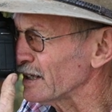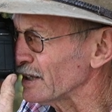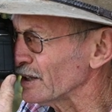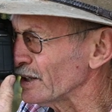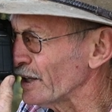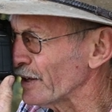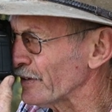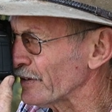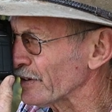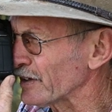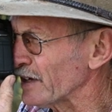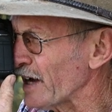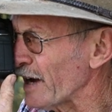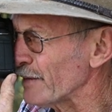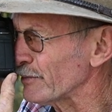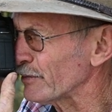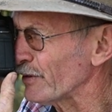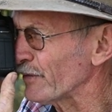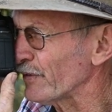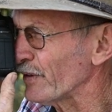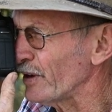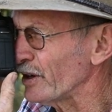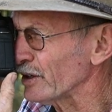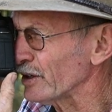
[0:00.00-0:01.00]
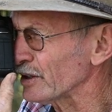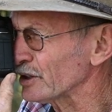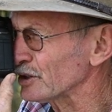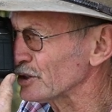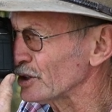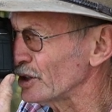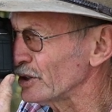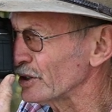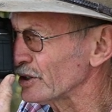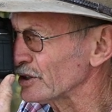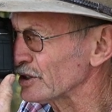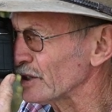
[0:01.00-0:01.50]
Let the camera focus
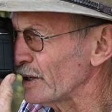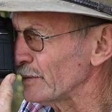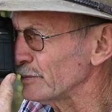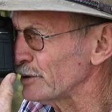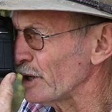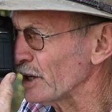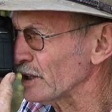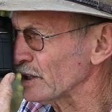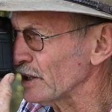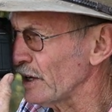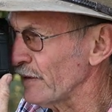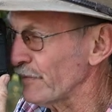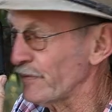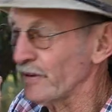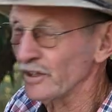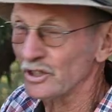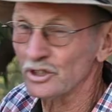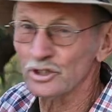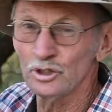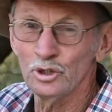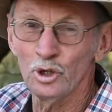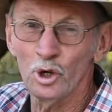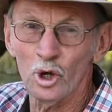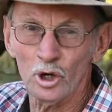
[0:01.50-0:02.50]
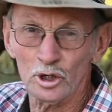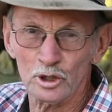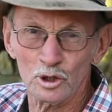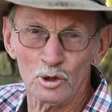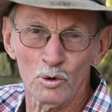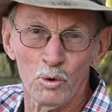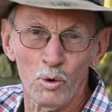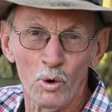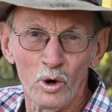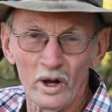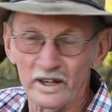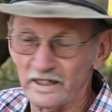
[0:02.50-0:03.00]
on the subject. If it's not
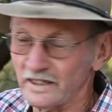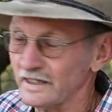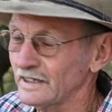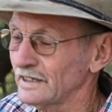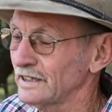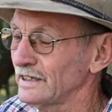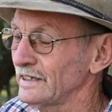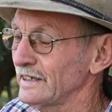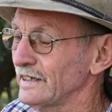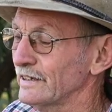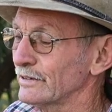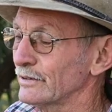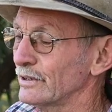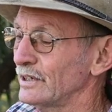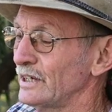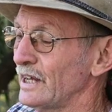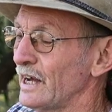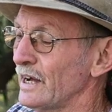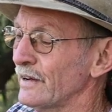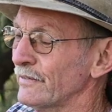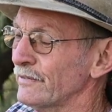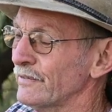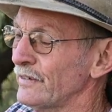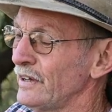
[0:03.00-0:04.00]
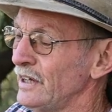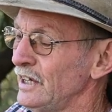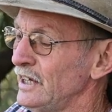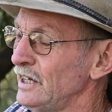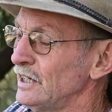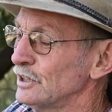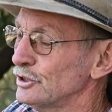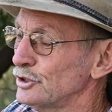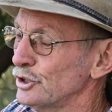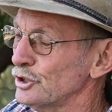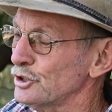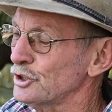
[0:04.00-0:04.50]
quite clear enough,
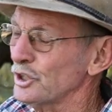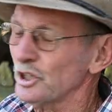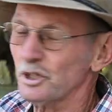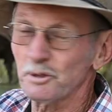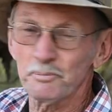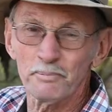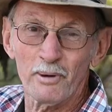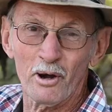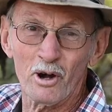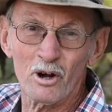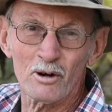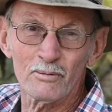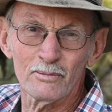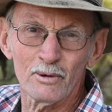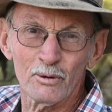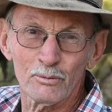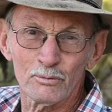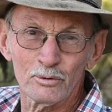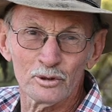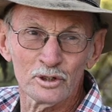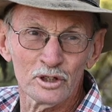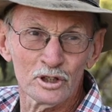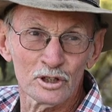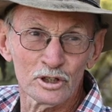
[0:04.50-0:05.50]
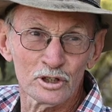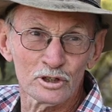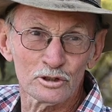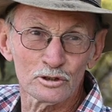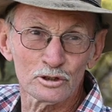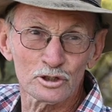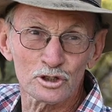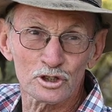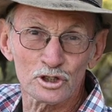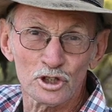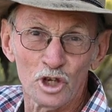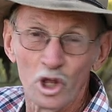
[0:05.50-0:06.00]
just experiment with your
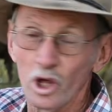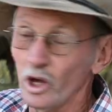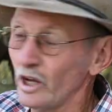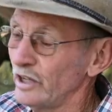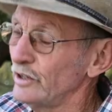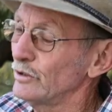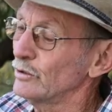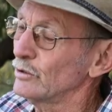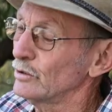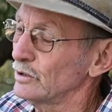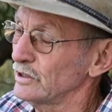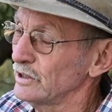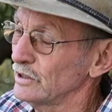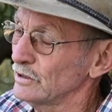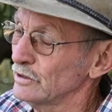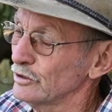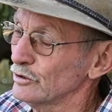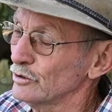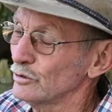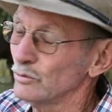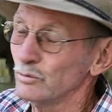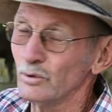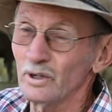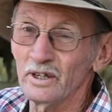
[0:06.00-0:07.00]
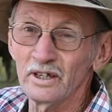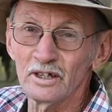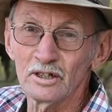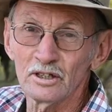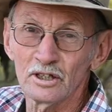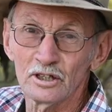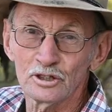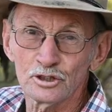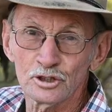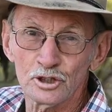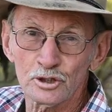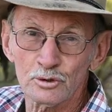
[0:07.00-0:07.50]
little slider or your little wheel
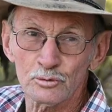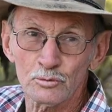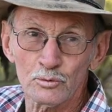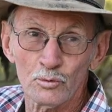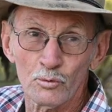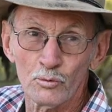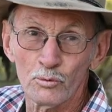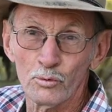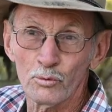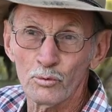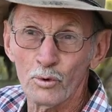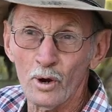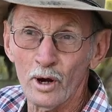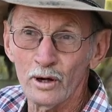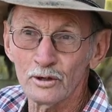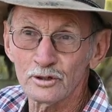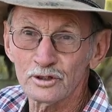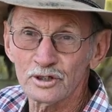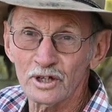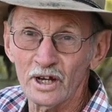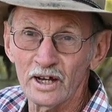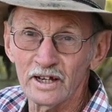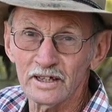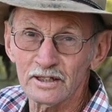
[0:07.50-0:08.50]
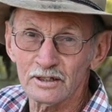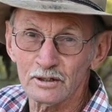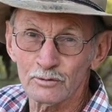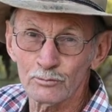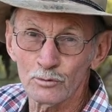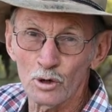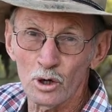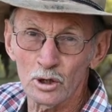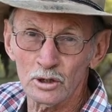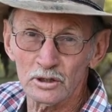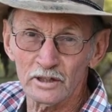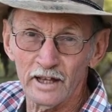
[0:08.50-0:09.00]
and just rock
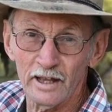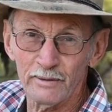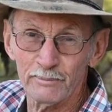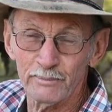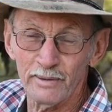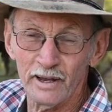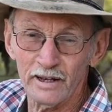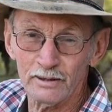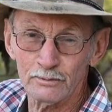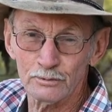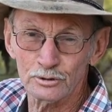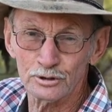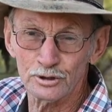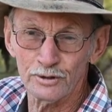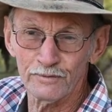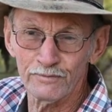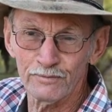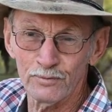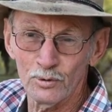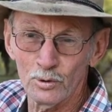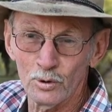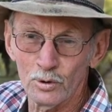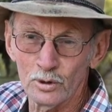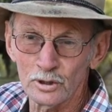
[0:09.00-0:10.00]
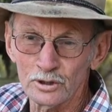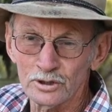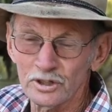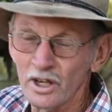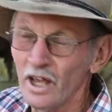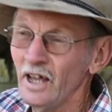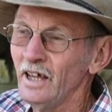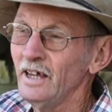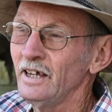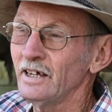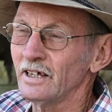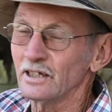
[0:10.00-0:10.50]
that backwards and forwards
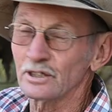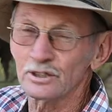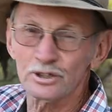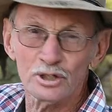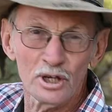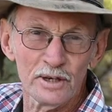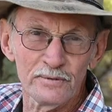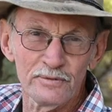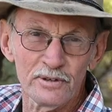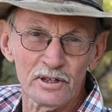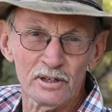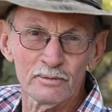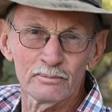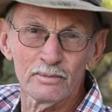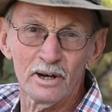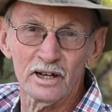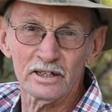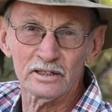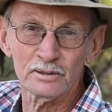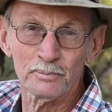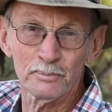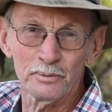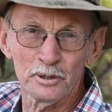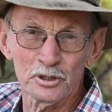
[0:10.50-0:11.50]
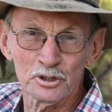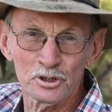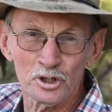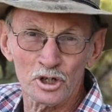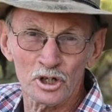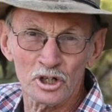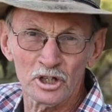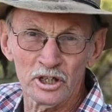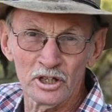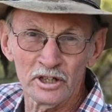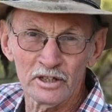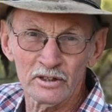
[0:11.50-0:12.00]
and see if you can make the picture
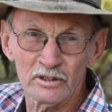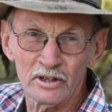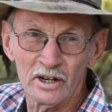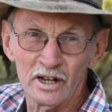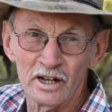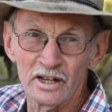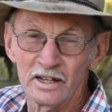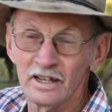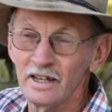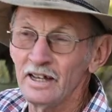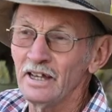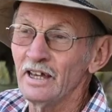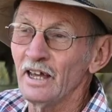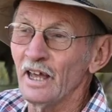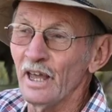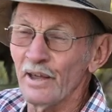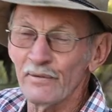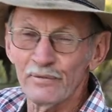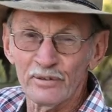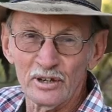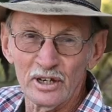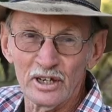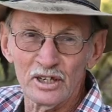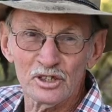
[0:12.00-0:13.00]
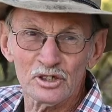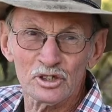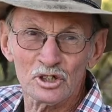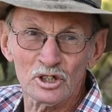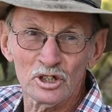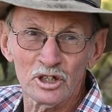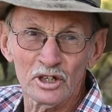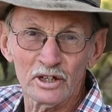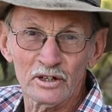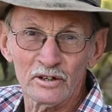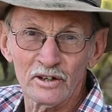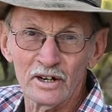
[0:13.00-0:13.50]
clearer. If it is
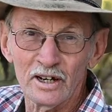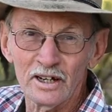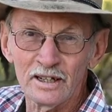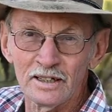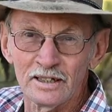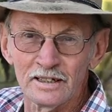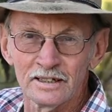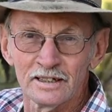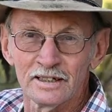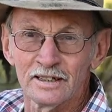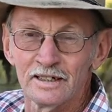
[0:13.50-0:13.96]
clearer,